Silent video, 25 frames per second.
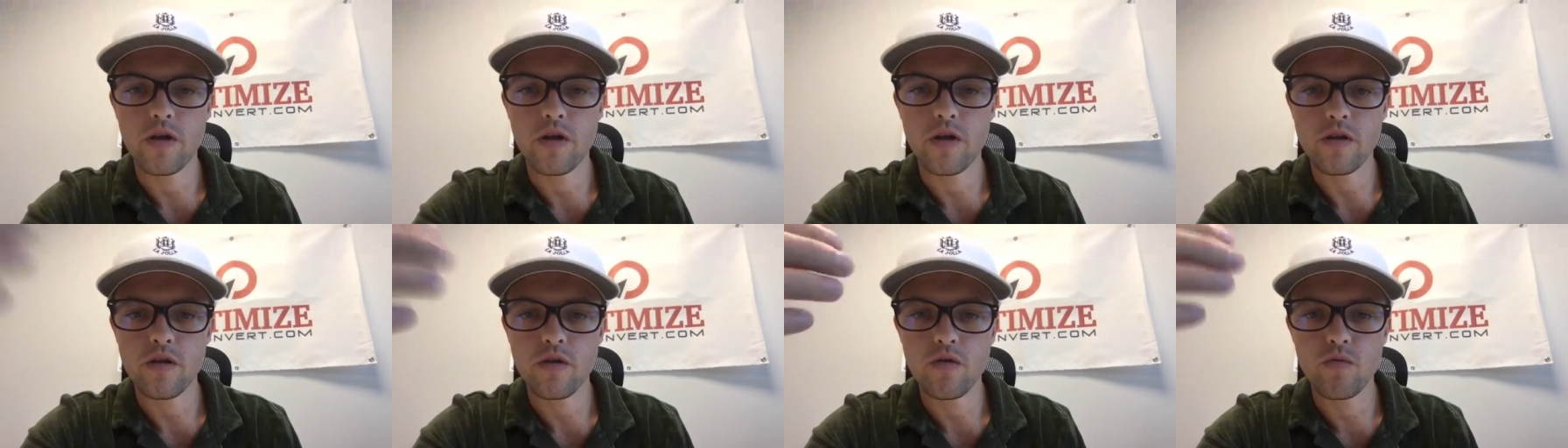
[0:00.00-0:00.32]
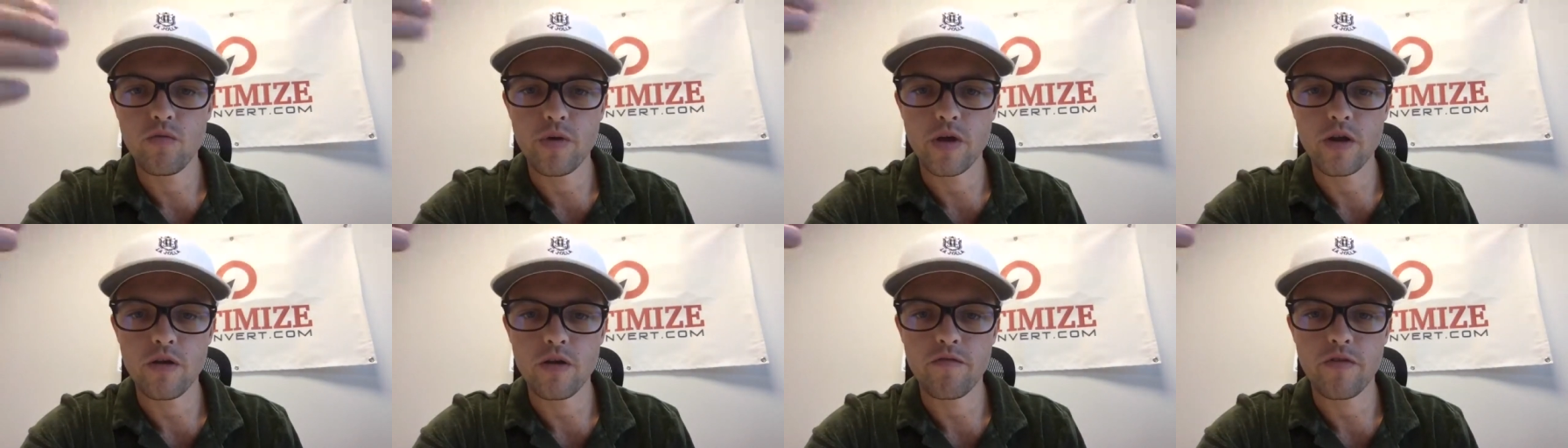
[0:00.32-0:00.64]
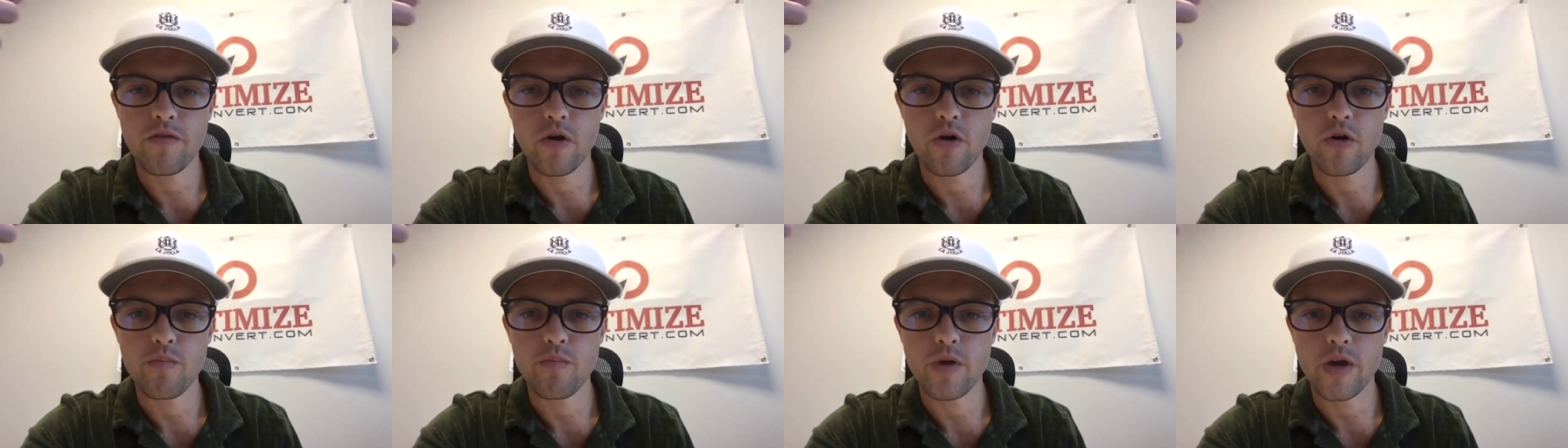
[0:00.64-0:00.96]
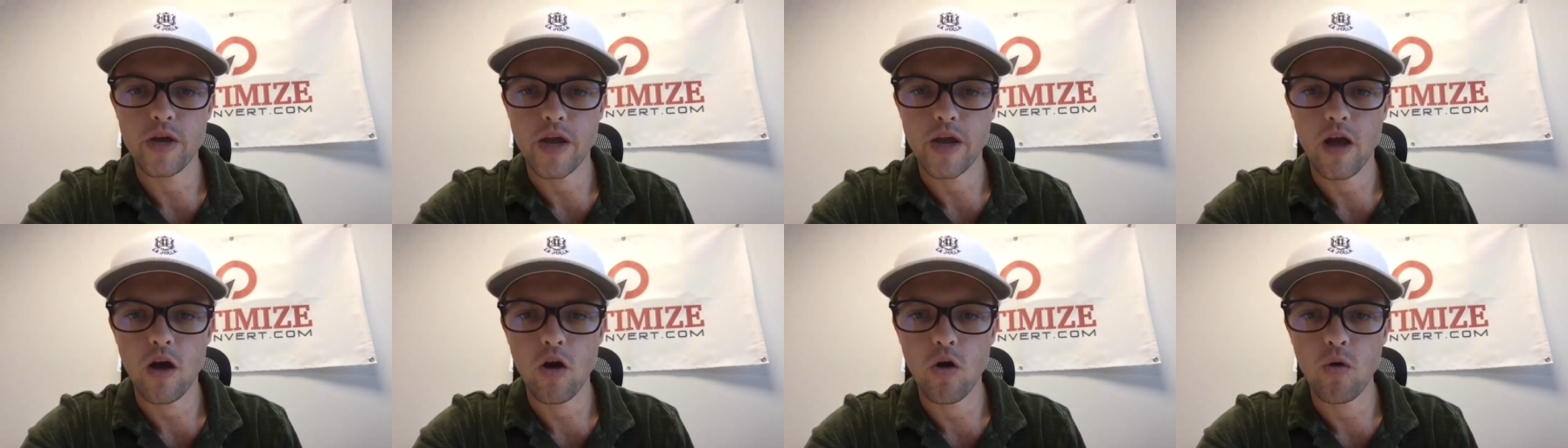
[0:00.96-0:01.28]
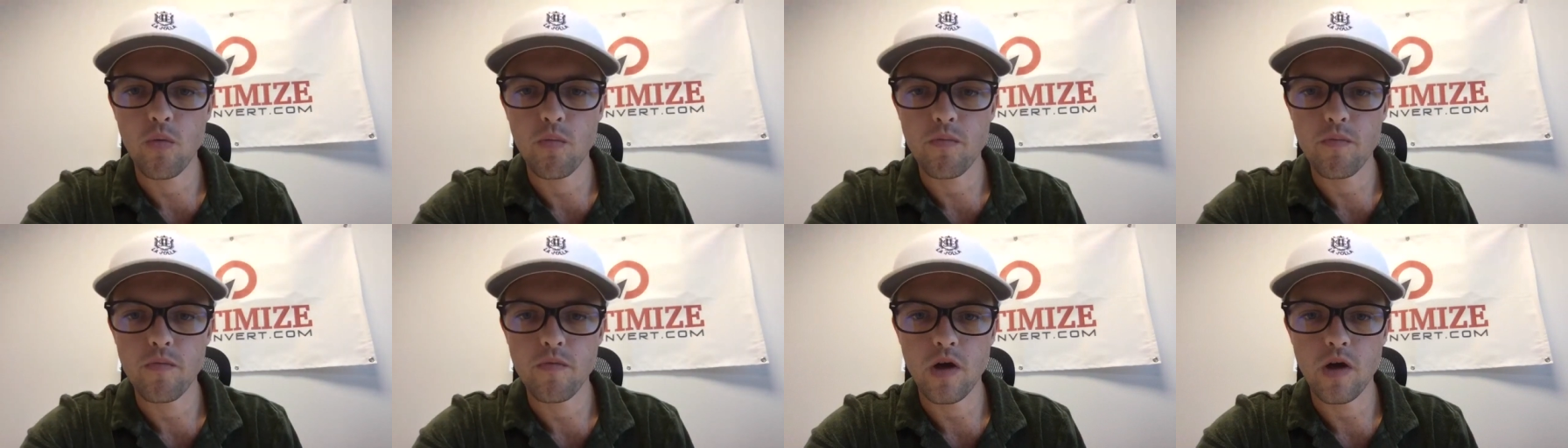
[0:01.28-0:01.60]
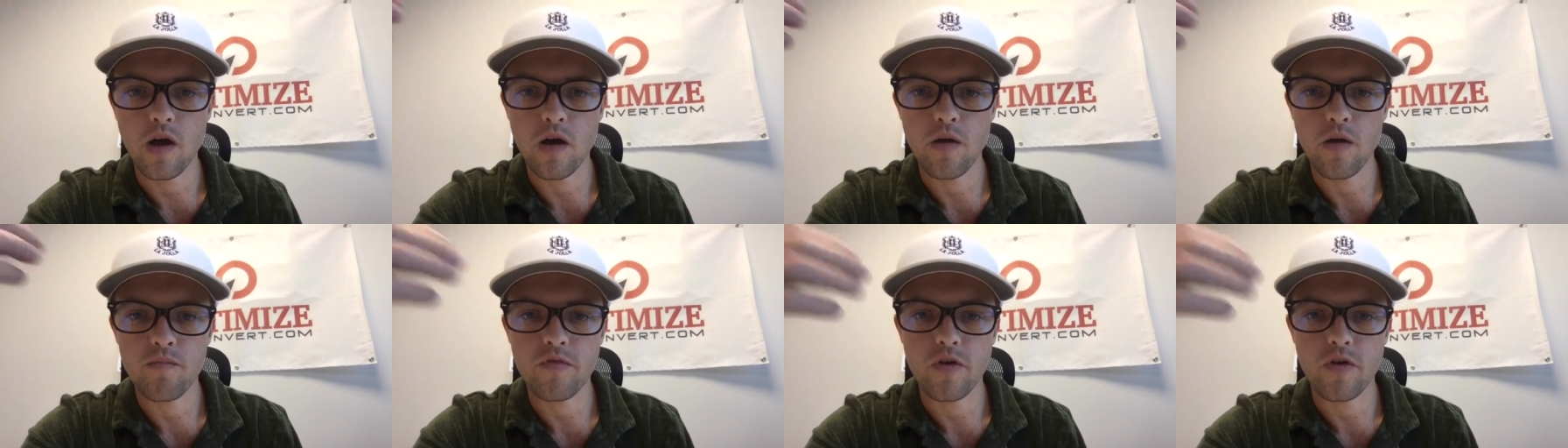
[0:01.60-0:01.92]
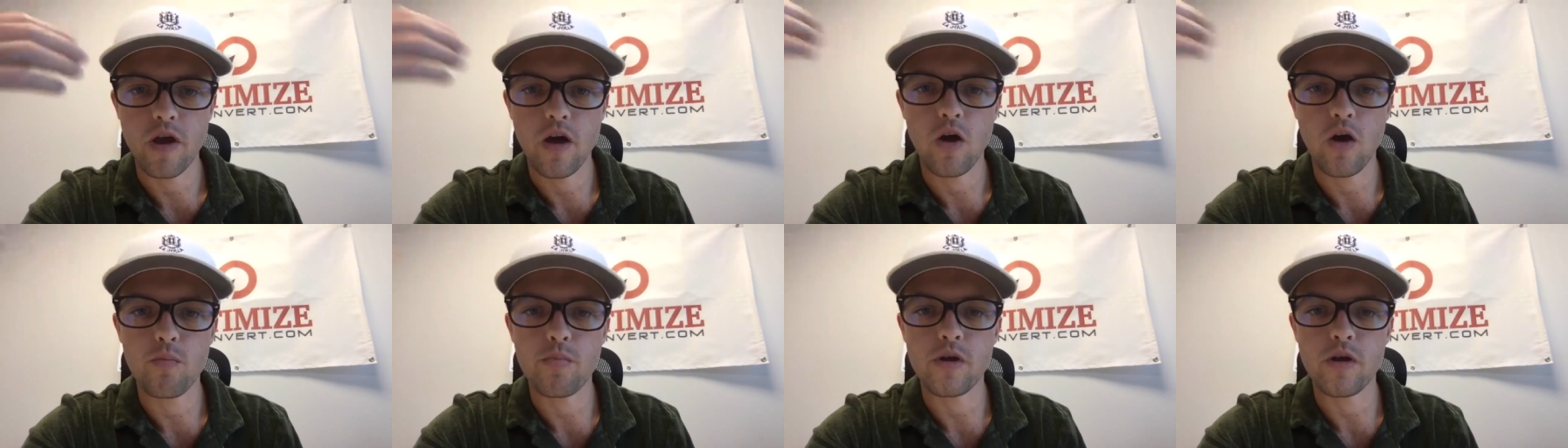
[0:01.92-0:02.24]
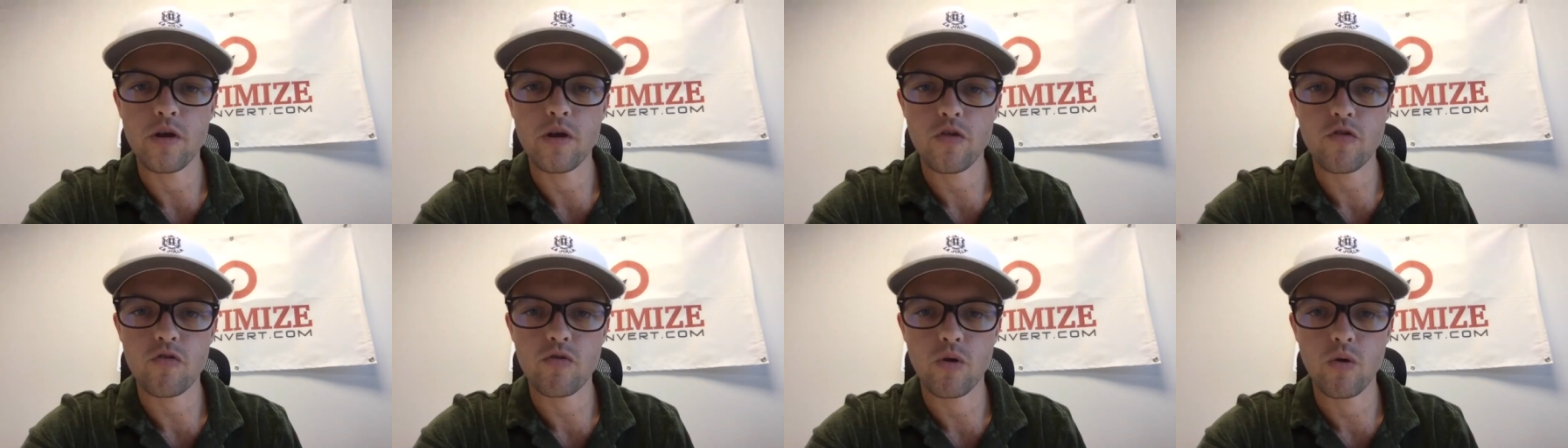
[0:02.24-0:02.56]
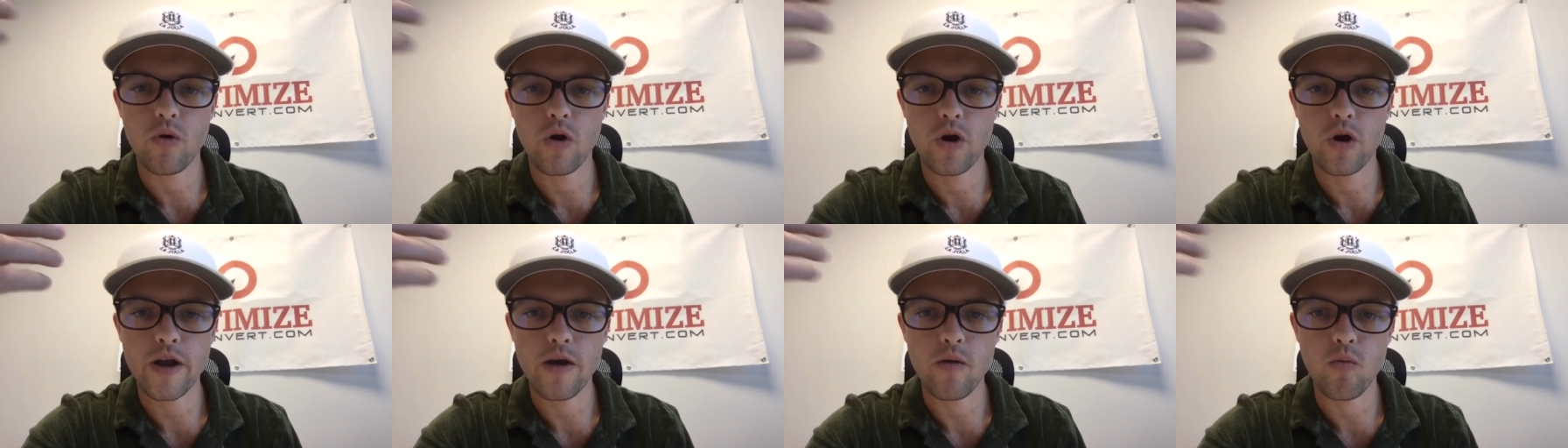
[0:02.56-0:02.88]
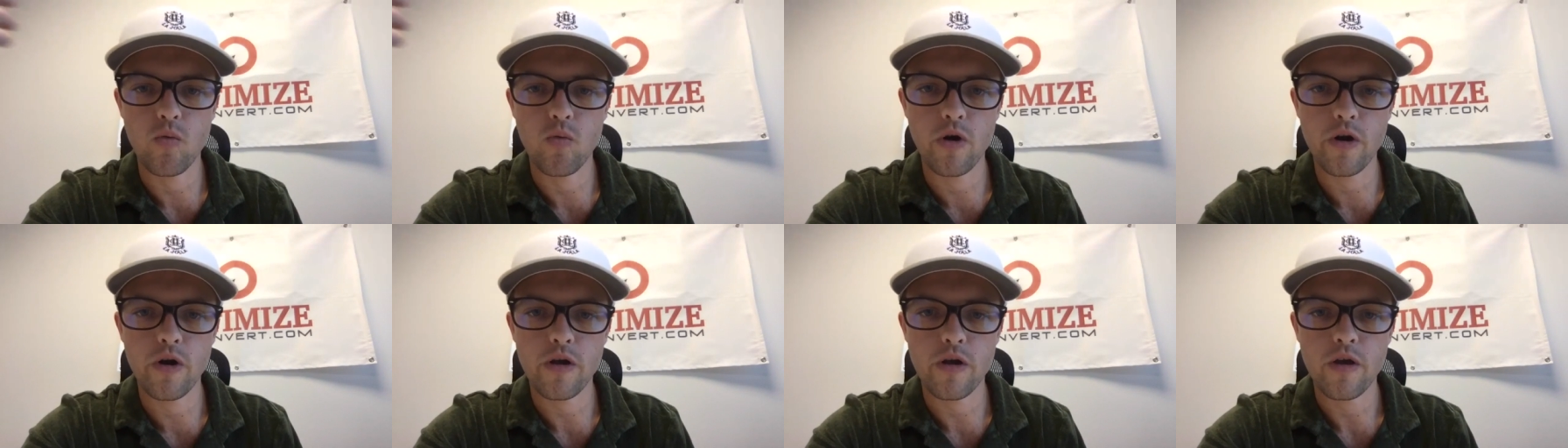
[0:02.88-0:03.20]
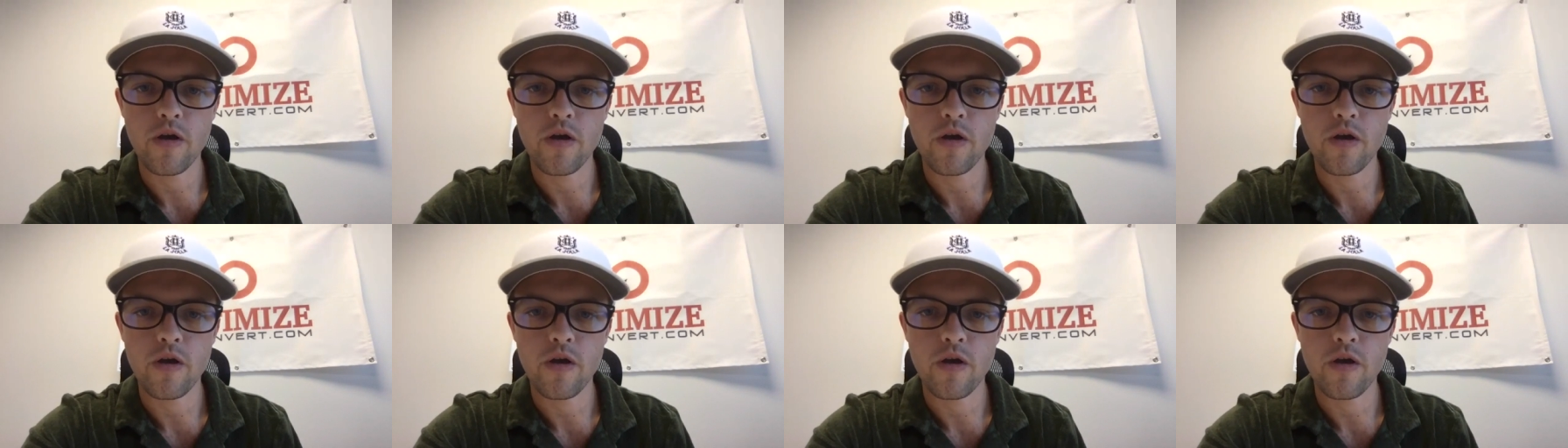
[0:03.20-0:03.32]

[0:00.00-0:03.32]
and you've been a very big help um, for helping us grow our network